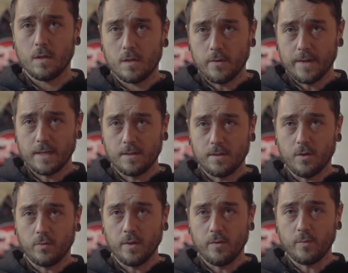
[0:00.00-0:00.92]
So I guess
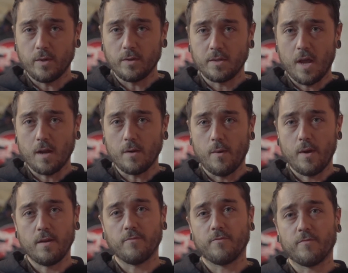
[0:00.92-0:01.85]
the only real
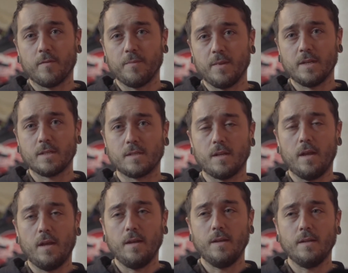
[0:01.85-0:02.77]
takeaway from this
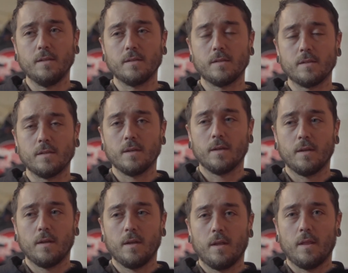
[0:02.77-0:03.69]
is
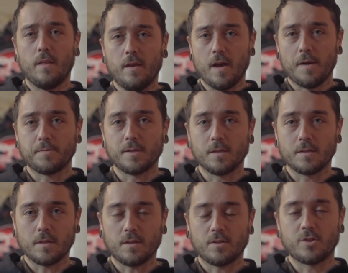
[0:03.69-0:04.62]
The
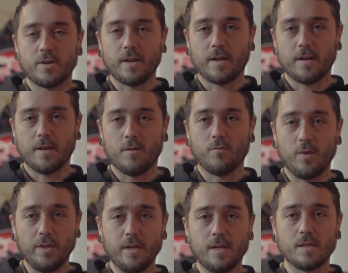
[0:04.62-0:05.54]
Epsom salt trick
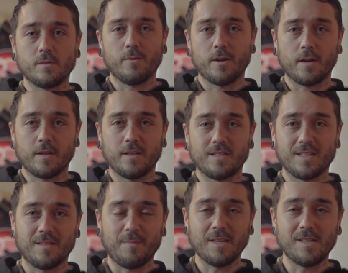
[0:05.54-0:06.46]
really does work.
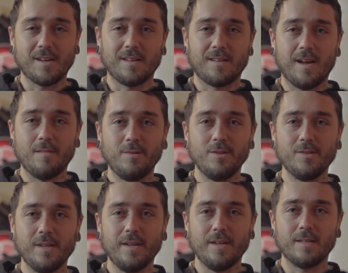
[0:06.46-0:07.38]
This is my second time
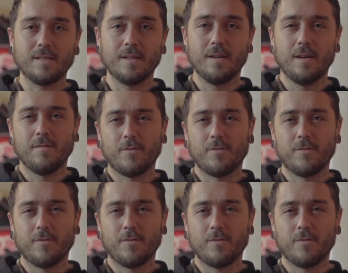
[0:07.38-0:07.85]
using it.